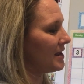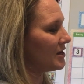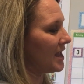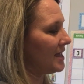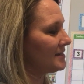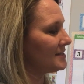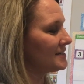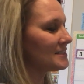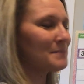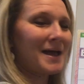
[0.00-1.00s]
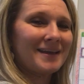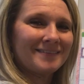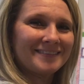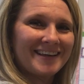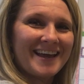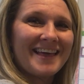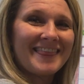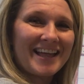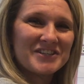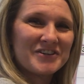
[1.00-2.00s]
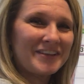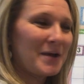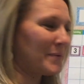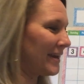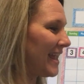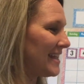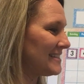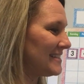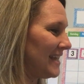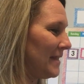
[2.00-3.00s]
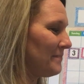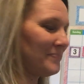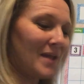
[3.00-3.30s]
and you end in a smile. That's your lowercase c.